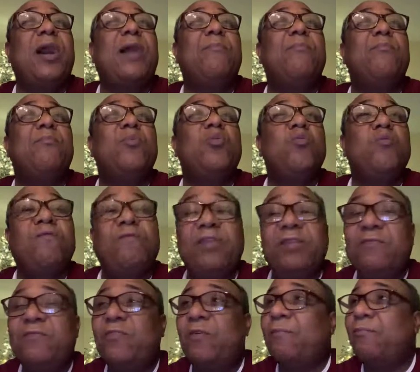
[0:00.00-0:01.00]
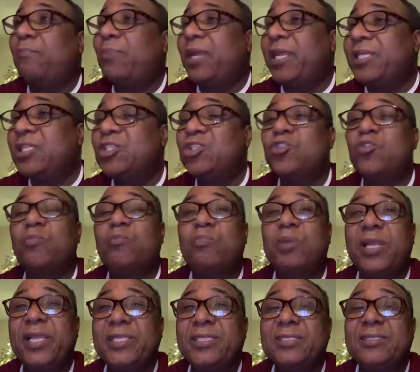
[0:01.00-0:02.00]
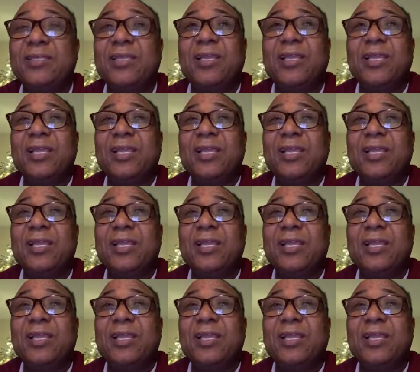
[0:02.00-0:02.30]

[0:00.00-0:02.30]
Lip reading: are moving from place to place.